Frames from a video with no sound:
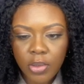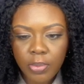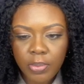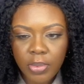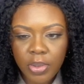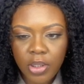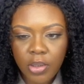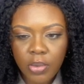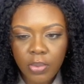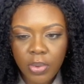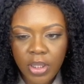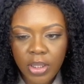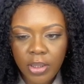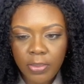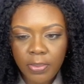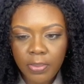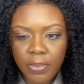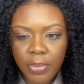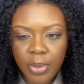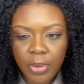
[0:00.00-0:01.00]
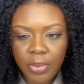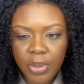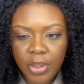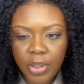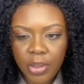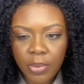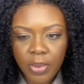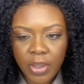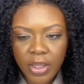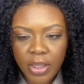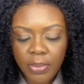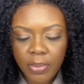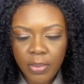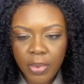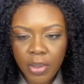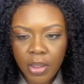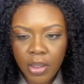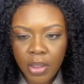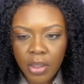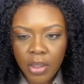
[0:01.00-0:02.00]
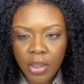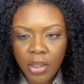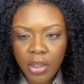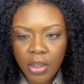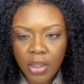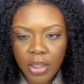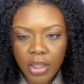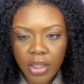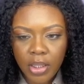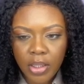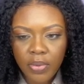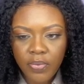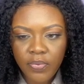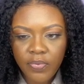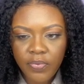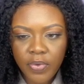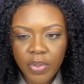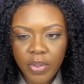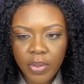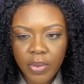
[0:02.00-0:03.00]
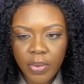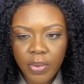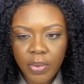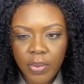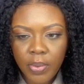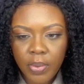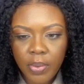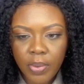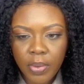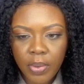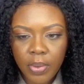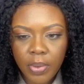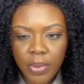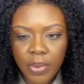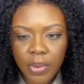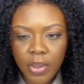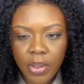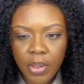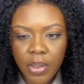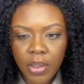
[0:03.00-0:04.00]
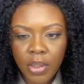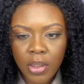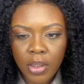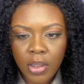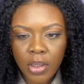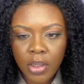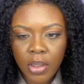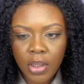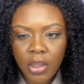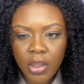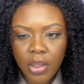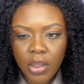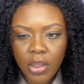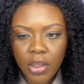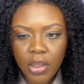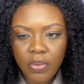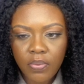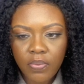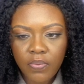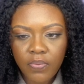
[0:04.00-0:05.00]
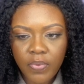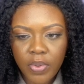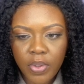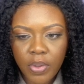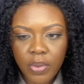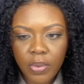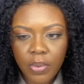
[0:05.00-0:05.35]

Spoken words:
open you up, get info, get info,